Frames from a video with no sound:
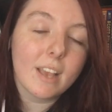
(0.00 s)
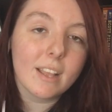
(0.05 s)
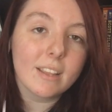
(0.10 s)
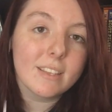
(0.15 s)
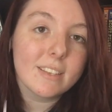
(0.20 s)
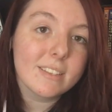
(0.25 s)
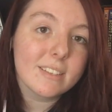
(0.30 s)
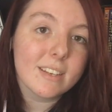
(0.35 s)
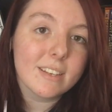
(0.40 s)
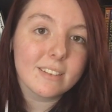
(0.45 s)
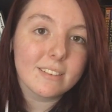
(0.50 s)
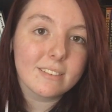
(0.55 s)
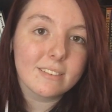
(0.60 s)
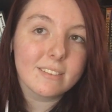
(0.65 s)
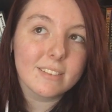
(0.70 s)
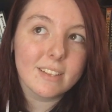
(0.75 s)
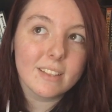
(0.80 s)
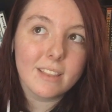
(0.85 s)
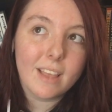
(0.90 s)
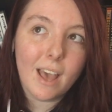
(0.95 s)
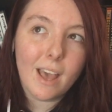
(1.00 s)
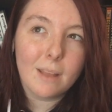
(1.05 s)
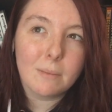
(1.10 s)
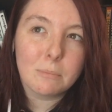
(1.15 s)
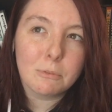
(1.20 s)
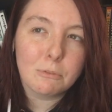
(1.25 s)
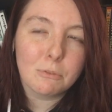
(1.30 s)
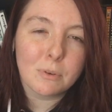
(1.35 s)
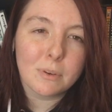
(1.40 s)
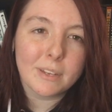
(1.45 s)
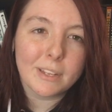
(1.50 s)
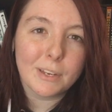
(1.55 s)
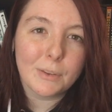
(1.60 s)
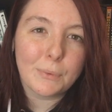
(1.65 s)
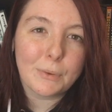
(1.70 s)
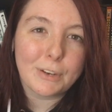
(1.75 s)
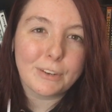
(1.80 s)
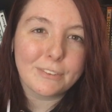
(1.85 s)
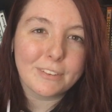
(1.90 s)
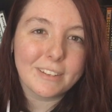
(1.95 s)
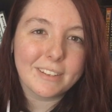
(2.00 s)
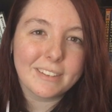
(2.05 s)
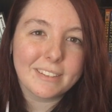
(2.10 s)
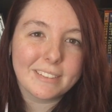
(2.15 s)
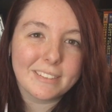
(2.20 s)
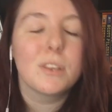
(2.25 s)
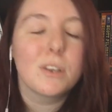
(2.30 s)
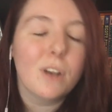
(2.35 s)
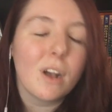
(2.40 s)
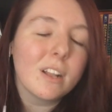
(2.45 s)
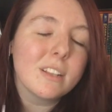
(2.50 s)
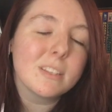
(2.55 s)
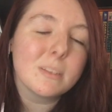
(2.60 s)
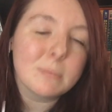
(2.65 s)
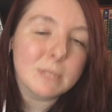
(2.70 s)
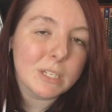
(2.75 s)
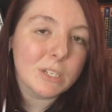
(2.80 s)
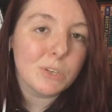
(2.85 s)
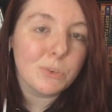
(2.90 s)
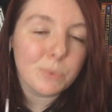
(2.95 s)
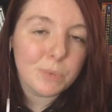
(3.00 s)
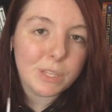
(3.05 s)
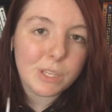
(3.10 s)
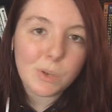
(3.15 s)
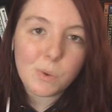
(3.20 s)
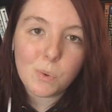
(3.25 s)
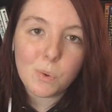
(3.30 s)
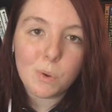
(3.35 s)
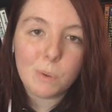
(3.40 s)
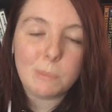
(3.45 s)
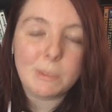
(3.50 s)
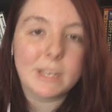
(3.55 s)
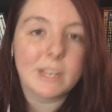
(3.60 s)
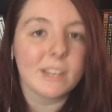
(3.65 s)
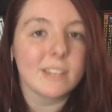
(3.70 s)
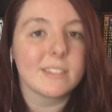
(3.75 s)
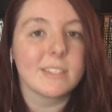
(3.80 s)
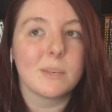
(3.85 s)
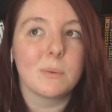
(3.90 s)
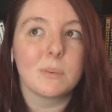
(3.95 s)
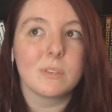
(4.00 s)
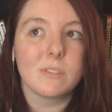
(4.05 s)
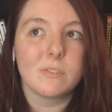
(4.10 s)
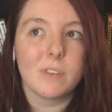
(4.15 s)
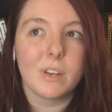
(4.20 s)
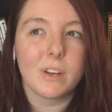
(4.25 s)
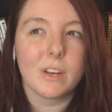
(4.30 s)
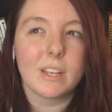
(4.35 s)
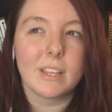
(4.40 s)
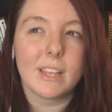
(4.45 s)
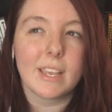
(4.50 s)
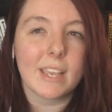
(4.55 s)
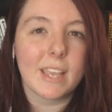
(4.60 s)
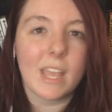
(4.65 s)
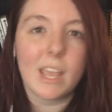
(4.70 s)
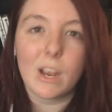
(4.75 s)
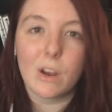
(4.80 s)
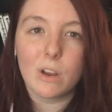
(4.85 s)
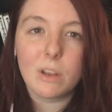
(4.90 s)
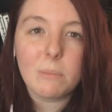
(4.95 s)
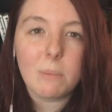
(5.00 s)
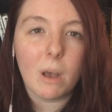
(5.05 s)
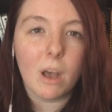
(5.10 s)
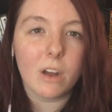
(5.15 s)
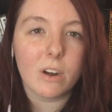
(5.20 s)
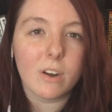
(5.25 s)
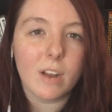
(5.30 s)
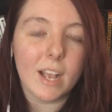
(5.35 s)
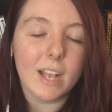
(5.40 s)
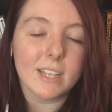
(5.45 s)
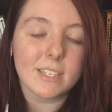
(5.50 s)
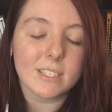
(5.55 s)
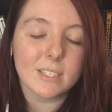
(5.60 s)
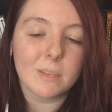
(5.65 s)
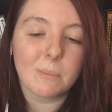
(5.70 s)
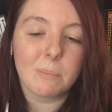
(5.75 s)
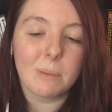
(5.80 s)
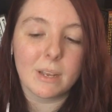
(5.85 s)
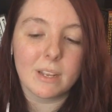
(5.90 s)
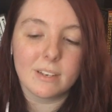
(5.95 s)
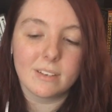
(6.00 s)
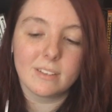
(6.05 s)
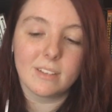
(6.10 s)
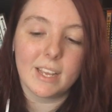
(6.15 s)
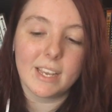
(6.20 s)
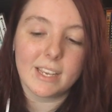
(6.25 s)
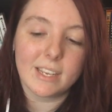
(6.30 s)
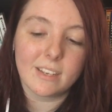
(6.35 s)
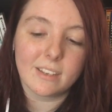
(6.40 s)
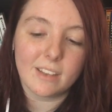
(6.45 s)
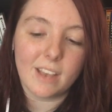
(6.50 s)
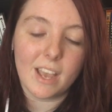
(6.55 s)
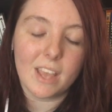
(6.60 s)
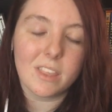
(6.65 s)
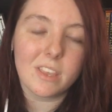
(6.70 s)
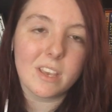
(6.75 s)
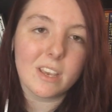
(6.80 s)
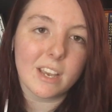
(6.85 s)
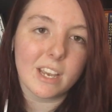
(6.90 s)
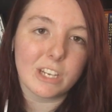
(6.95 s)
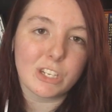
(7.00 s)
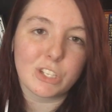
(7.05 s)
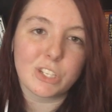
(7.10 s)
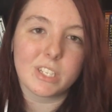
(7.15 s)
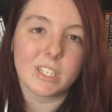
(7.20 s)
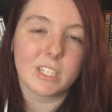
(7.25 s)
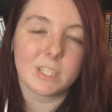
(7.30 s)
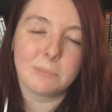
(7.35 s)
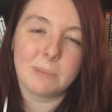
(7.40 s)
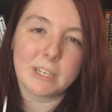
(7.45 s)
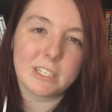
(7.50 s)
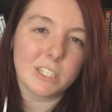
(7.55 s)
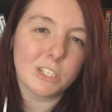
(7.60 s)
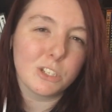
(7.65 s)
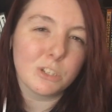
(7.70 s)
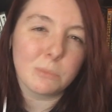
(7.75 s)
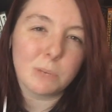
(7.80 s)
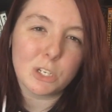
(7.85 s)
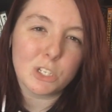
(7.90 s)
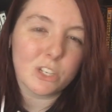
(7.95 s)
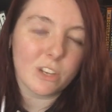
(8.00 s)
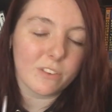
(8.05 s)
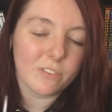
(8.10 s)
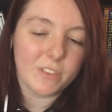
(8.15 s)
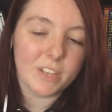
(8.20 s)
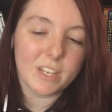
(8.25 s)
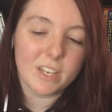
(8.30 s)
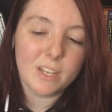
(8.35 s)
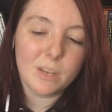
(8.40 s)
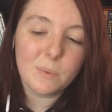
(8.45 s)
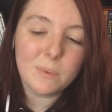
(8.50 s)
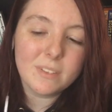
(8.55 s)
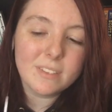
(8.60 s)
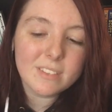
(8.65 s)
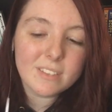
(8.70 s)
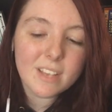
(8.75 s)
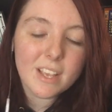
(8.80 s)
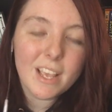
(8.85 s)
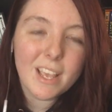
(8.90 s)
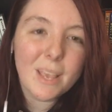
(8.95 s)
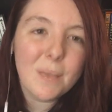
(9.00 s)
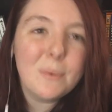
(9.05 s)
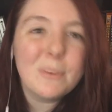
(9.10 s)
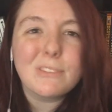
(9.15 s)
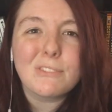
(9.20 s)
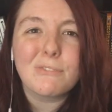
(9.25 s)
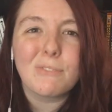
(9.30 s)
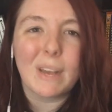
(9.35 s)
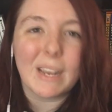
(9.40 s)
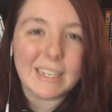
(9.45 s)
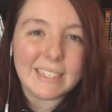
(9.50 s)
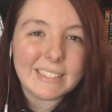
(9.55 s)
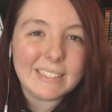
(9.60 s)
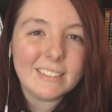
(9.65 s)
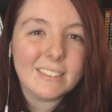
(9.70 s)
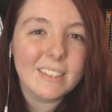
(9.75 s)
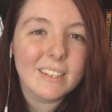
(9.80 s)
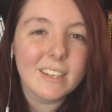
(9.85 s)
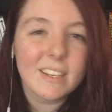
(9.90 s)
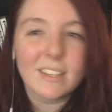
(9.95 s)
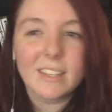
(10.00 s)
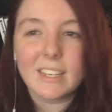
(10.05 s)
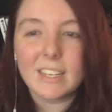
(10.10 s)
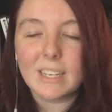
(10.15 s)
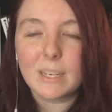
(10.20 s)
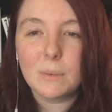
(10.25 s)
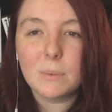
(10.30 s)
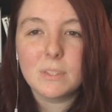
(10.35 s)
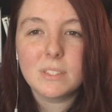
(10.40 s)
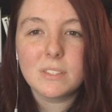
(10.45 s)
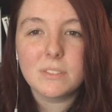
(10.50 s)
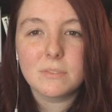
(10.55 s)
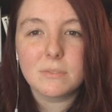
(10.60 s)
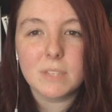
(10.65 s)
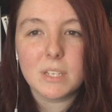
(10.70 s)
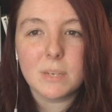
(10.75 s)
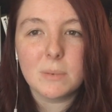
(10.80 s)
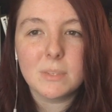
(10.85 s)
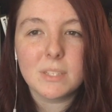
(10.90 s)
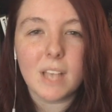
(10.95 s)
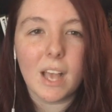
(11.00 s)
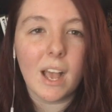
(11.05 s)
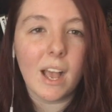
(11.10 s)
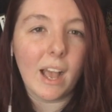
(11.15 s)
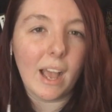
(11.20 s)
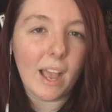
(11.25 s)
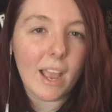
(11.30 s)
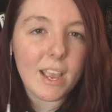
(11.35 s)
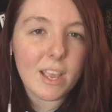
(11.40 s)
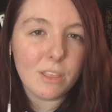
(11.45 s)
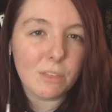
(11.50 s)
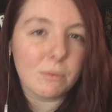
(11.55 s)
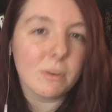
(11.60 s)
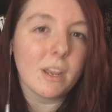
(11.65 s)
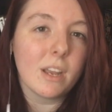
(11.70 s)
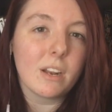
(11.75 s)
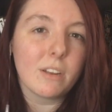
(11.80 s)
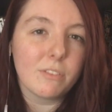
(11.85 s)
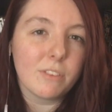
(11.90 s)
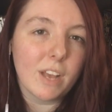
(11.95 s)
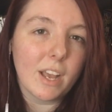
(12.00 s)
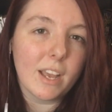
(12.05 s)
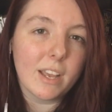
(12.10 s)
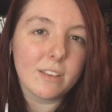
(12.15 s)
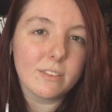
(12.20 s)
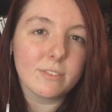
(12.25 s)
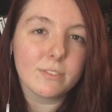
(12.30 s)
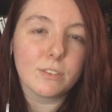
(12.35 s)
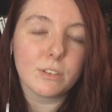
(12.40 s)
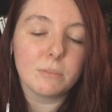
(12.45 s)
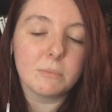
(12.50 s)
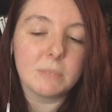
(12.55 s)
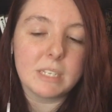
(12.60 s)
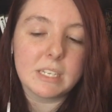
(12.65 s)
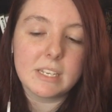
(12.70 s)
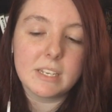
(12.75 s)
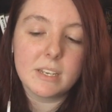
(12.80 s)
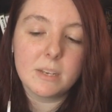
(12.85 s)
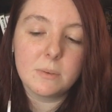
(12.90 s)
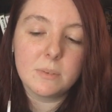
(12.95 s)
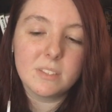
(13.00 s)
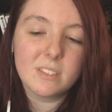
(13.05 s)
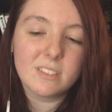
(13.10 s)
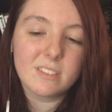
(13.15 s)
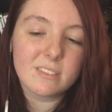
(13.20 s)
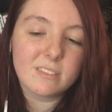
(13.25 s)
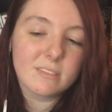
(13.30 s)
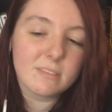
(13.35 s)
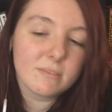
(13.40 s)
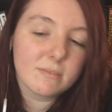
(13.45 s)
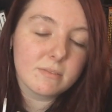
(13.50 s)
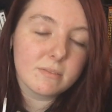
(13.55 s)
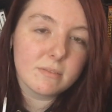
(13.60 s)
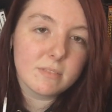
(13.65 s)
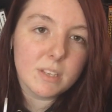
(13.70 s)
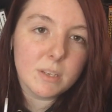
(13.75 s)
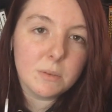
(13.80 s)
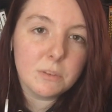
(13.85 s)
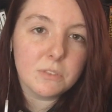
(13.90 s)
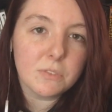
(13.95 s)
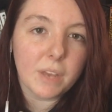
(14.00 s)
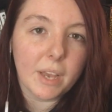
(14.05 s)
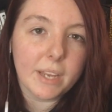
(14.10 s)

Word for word: at least I did that before getting rid of it. The concept sounded really cool because it was very like Harry Potter-esque, but like I think I just expected too much out of it. It was it was fine. Like it was a it was a high 3 out of 5 for me. It was it was